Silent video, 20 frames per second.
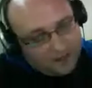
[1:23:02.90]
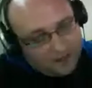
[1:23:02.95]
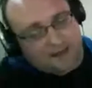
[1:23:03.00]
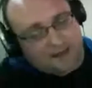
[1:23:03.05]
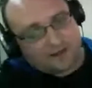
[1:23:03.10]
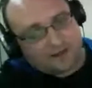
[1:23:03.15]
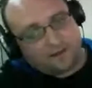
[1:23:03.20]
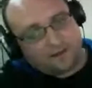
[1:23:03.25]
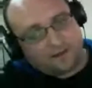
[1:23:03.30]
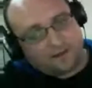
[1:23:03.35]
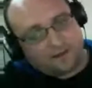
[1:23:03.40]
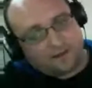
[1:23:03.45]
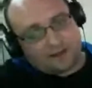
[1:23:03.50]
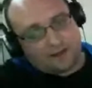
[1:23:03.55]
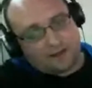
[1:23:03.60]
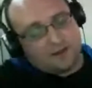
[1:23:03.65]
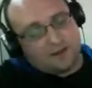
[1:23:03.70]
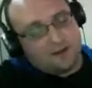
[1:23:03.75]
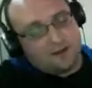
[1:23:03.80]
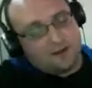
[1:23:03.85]
piss off
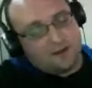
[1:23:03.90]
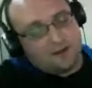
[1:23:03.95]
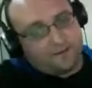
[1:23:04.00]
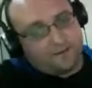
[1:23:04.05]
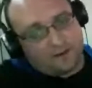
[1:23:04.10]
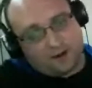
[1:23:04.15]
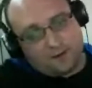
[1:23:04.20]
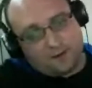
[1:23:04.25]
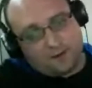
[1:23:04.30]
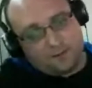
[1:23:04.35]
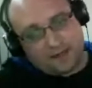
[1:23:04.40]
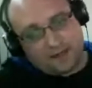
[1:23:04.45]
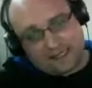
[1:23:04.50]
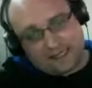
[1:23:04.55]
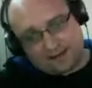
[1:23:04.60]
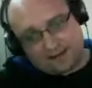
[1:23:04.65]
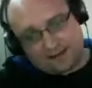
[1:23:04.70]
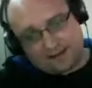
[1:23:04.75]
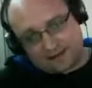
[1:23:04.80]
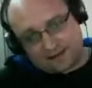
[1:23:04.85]
Justin, you could follow me
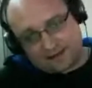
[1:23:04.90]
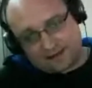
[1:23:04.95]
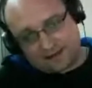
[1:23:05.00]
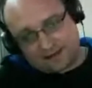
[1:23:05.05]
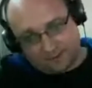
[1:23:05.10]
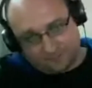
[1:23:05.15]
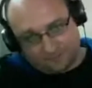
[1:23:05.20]
instead.